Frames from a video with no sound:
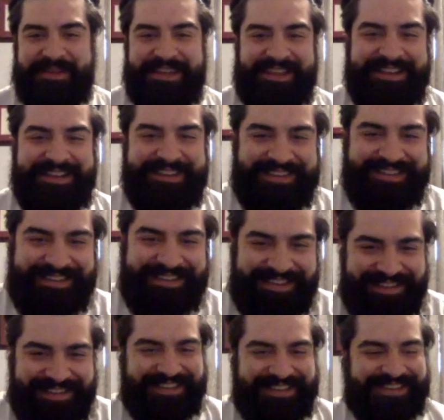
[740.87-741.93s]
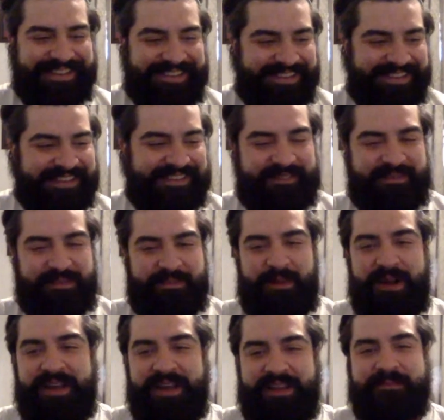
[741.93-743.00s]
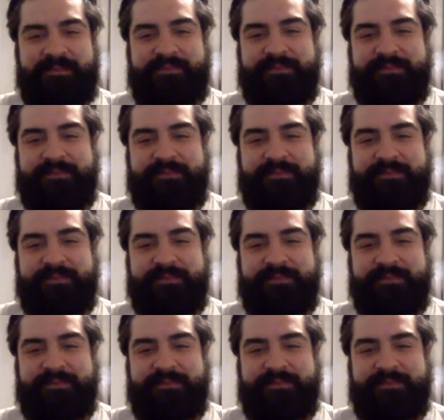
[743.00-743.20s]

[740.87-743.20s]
guy learning Spanish, you know?